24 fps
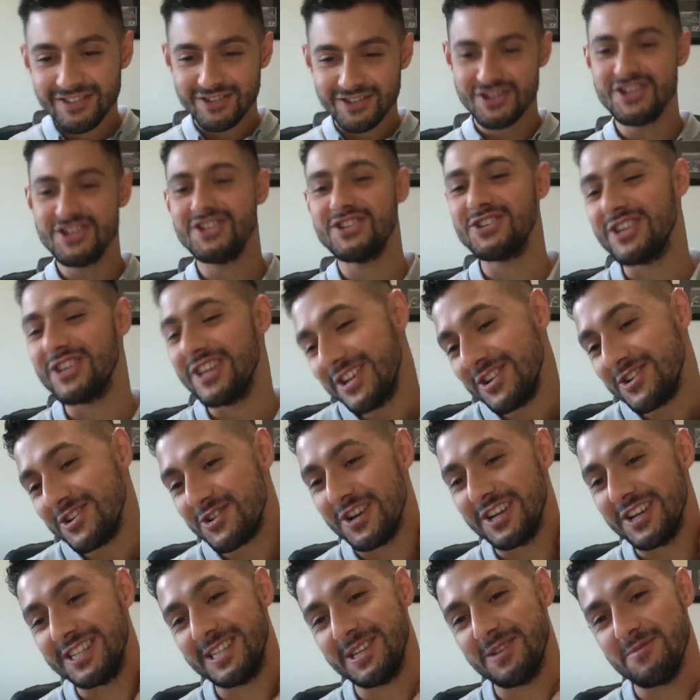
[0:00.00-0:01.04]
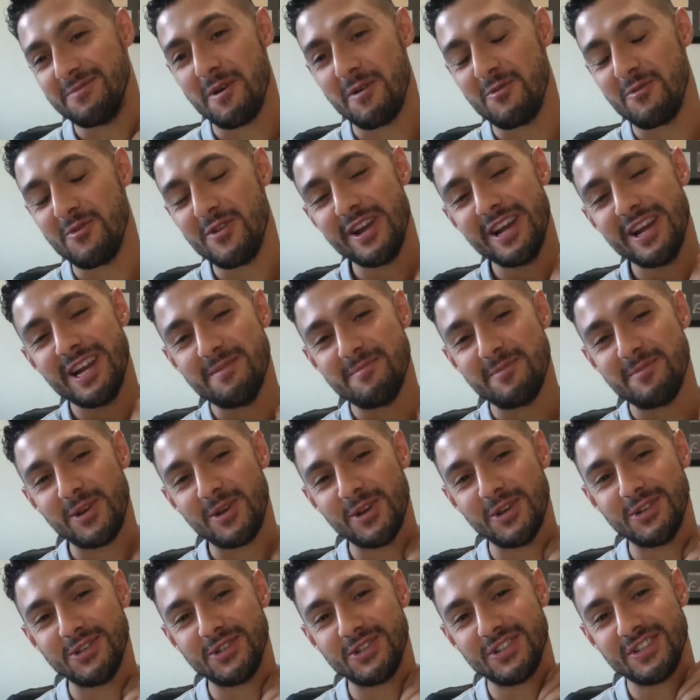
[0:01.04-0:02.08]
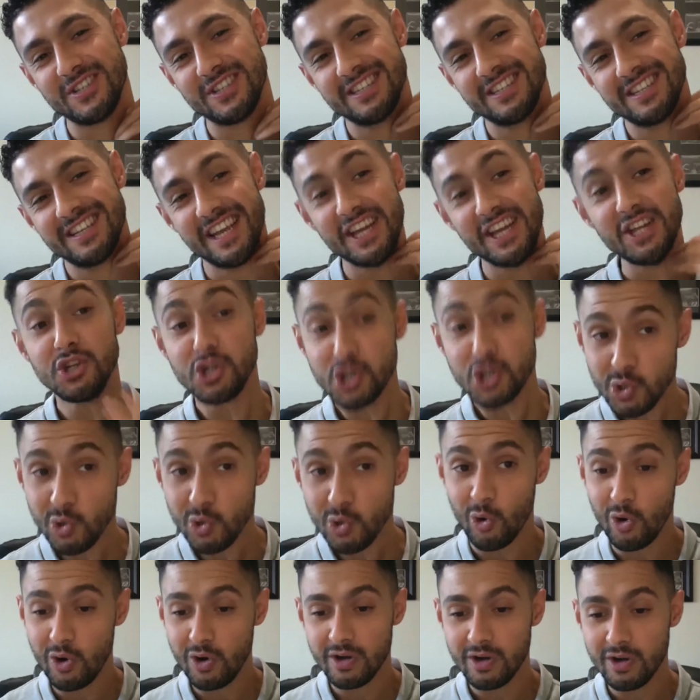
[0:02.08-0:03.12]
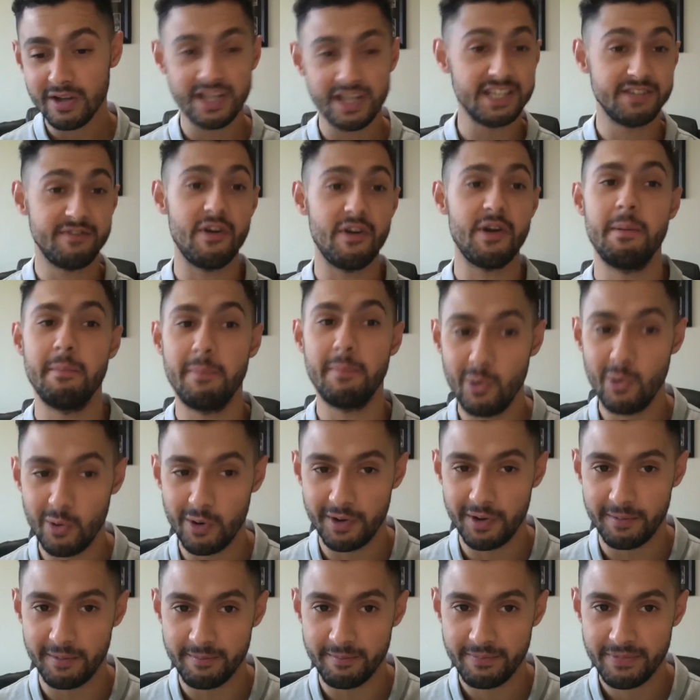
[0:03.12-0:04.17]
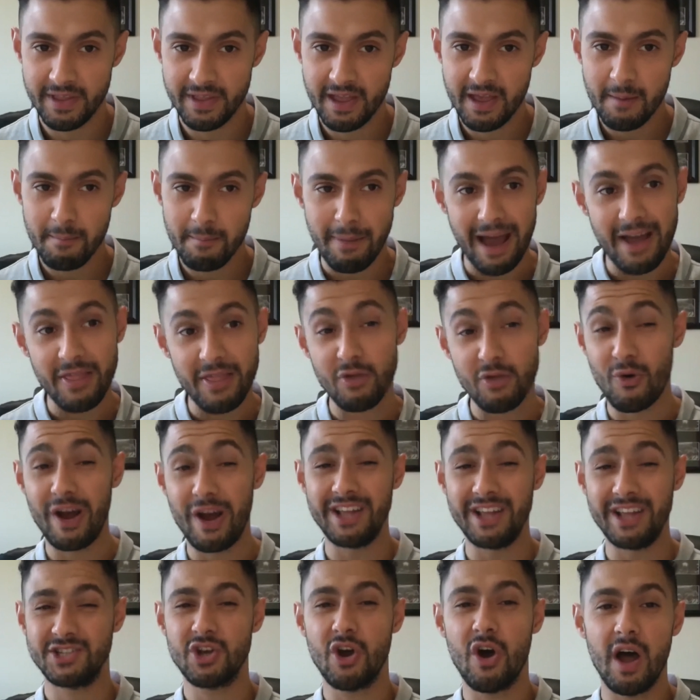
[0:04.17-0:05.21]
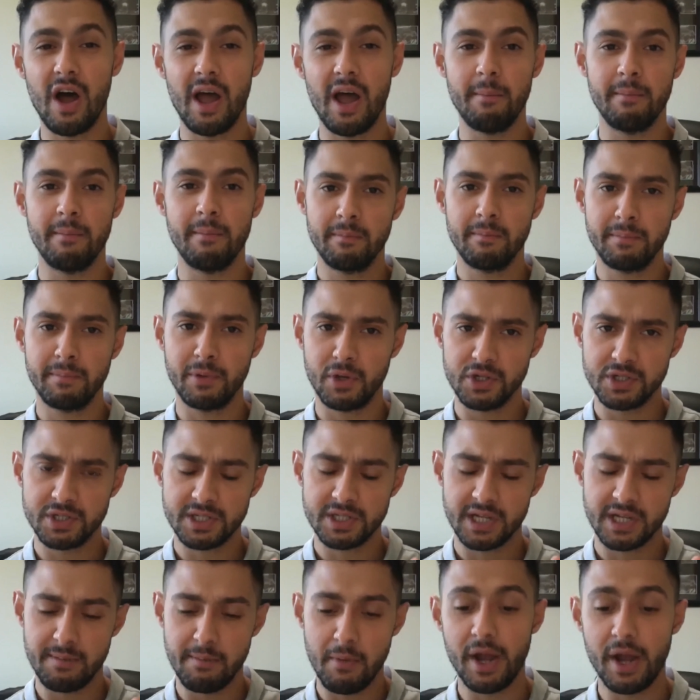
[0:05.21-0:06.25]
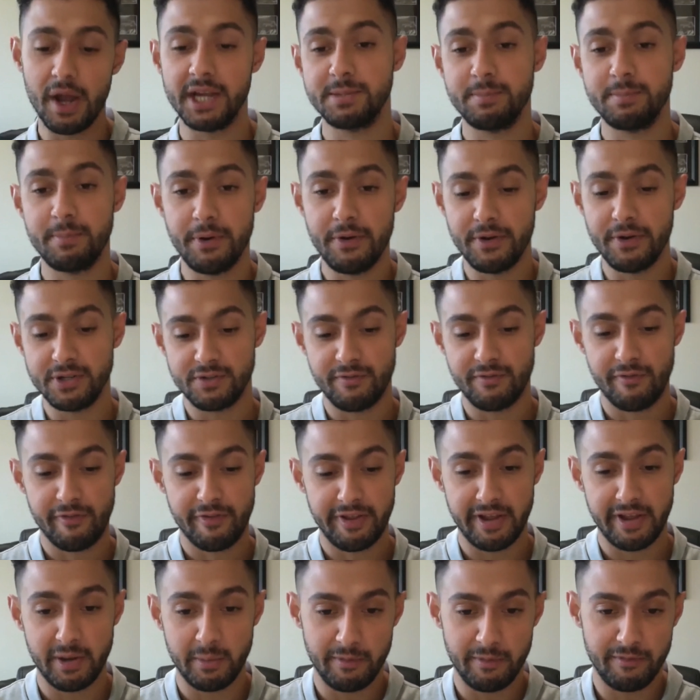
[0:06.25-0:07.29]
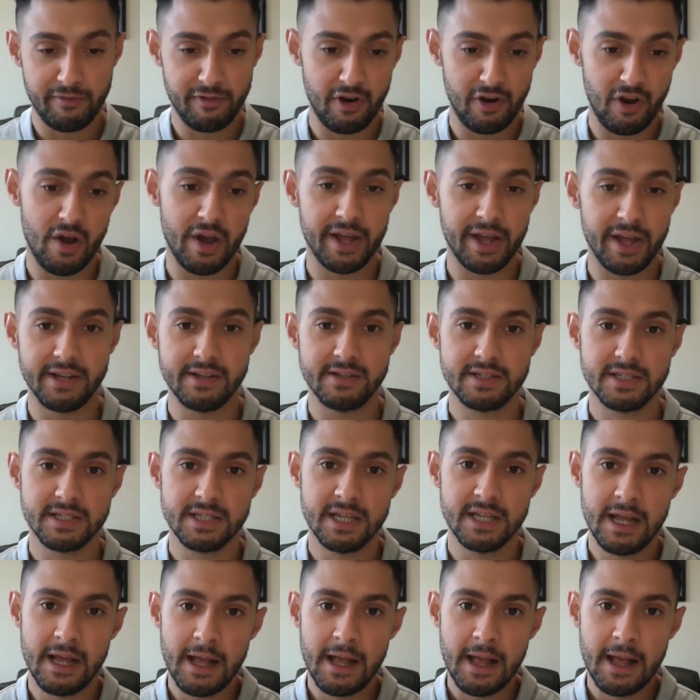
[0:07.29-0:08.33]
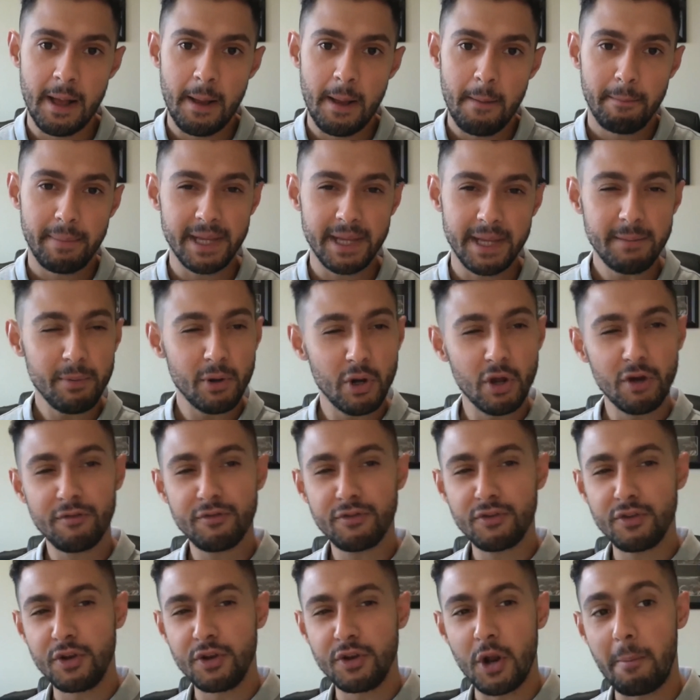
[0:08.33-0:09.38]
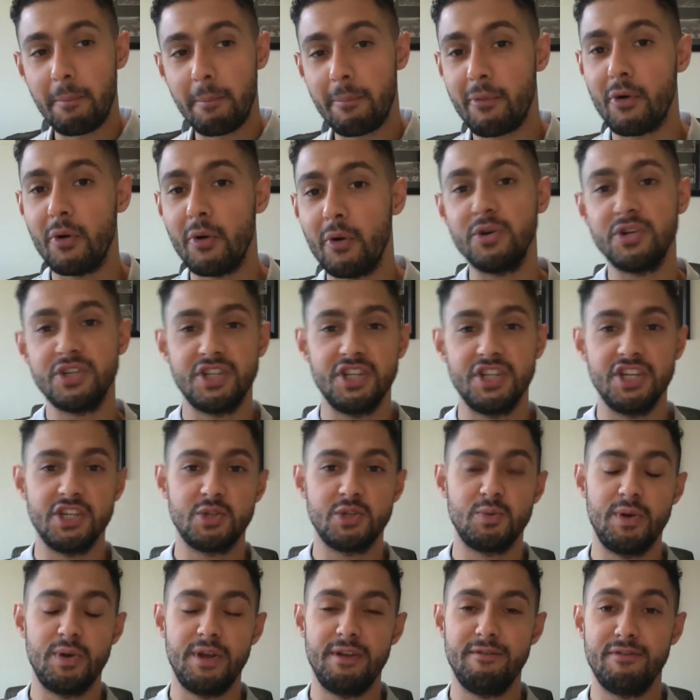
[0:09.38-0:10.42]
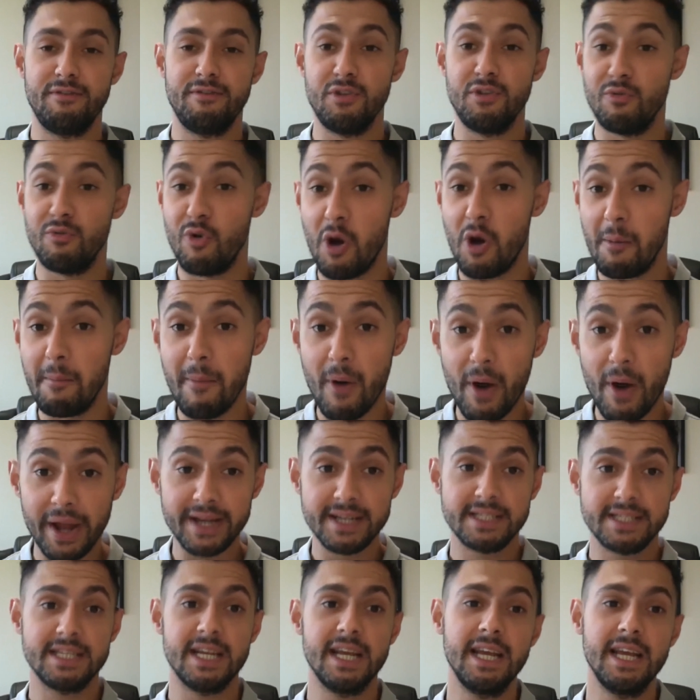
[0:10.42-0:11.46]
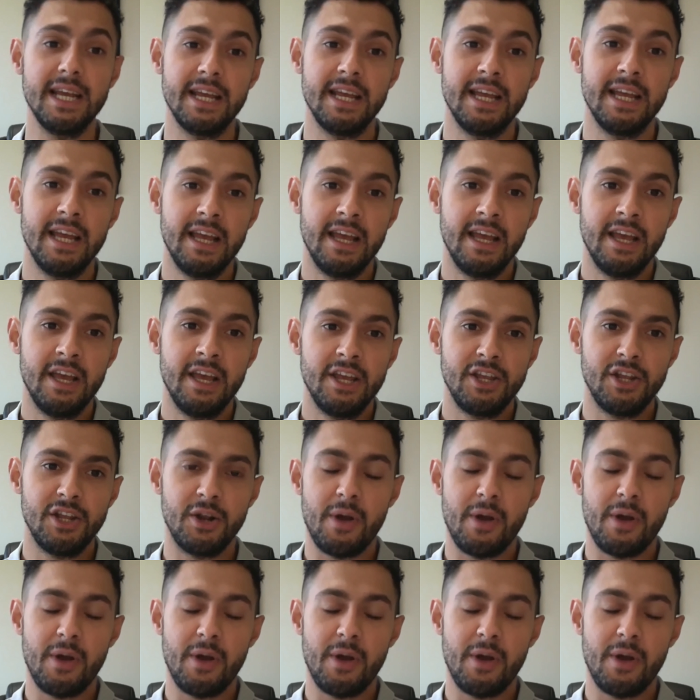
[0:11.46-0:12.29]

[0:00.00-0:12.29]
this is an interesting one, really, because in short, it's very important, but at the right time, because in my experience of dealing with clients, people often approach this with the wrong mindset. You know,